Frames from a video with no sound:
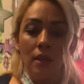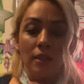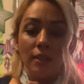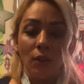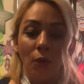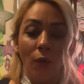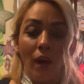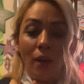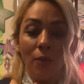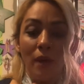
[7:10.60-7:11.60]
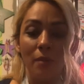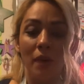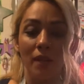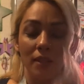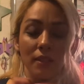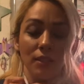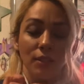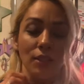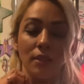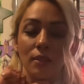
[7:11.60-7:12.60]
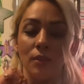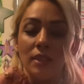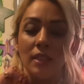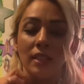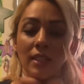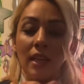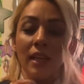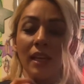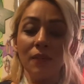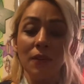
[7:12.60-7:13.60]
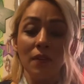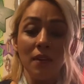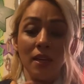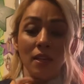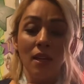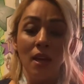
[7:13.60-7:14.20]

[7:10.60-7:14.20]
so I read about this just recently. A gift giving.